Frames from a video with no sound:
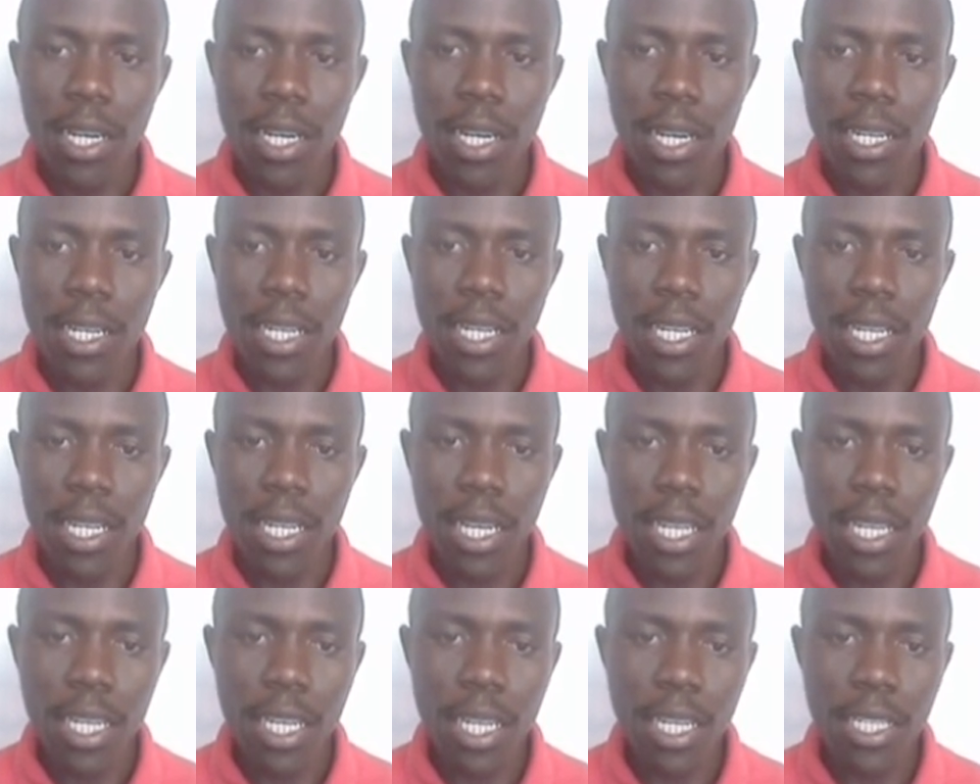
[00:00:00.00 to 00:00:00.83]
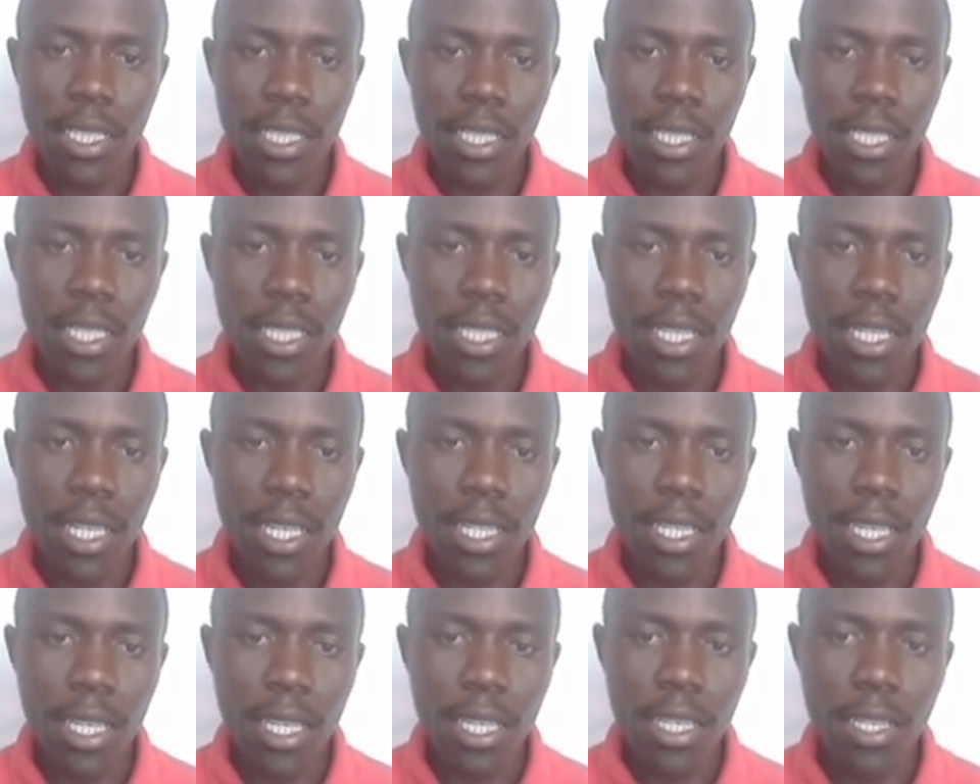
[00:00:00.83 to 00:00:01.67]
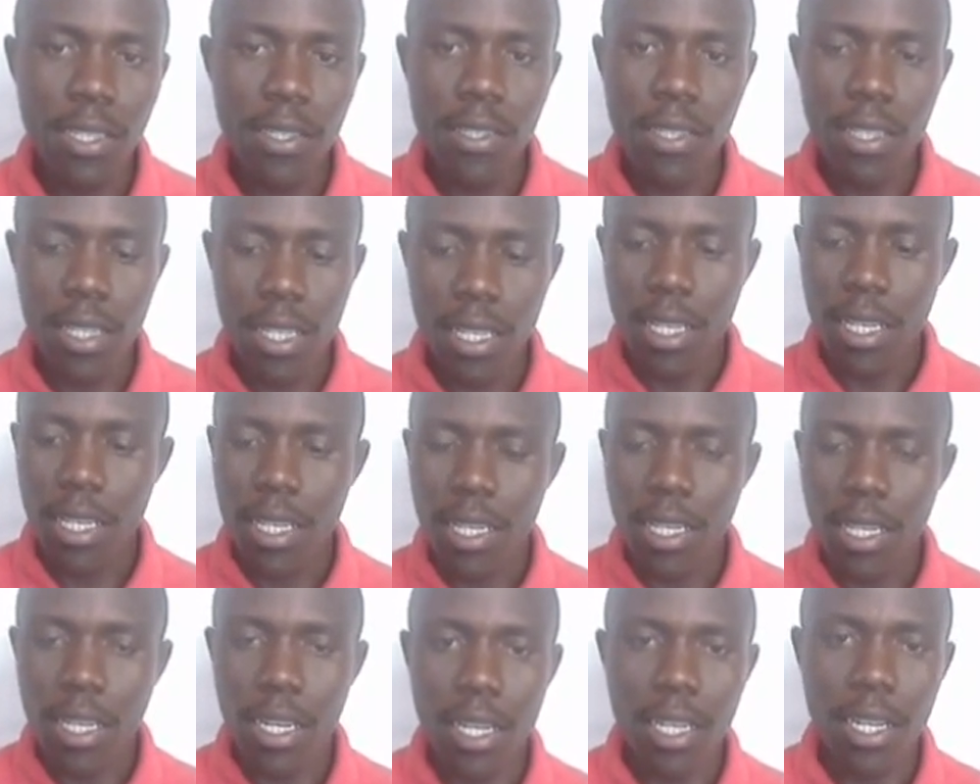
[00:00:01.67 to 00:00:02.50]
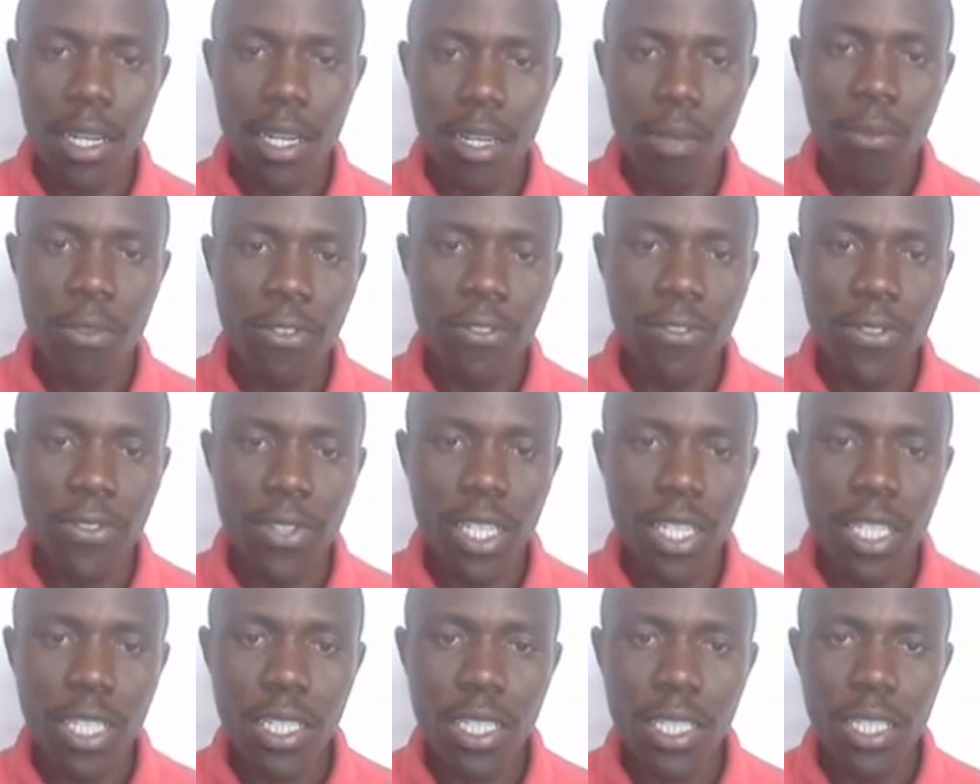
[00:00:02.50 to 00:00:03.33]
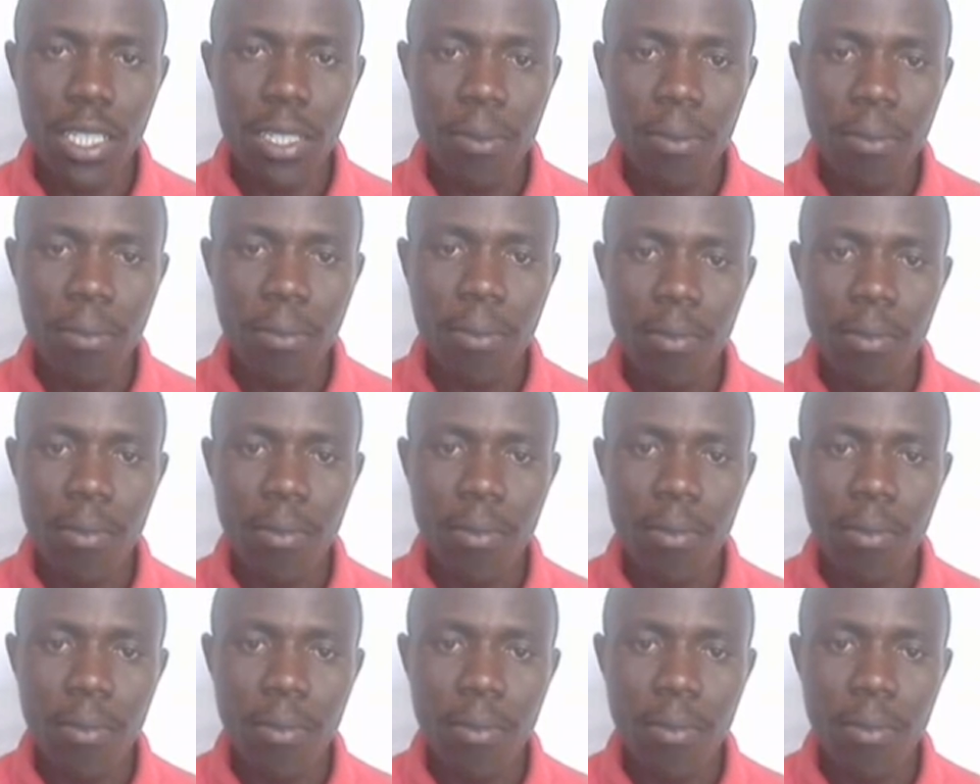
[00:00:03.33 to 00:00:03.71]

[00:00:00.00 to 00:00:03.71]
and I highlight it like this. I remove it.